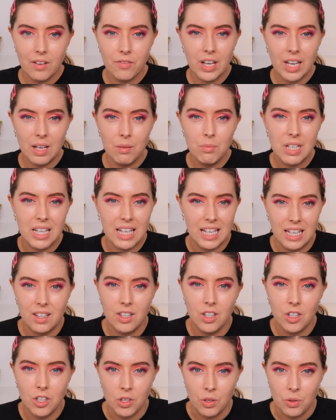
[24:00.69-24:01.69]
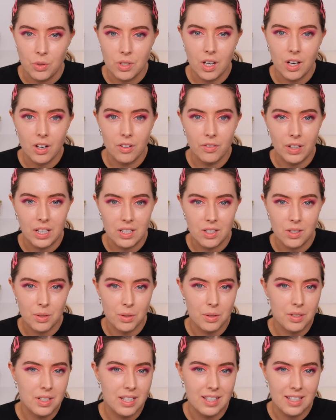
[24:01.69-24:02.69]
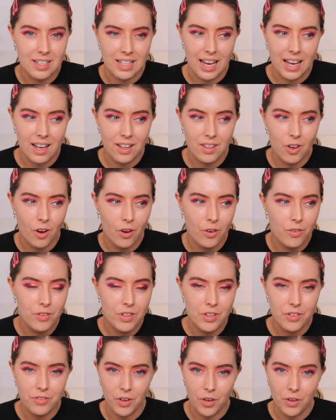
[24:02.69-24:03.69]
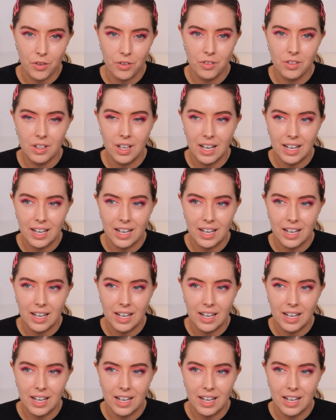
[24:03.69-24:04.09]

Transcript: And for him to hear the news of his daughter's death over the phone,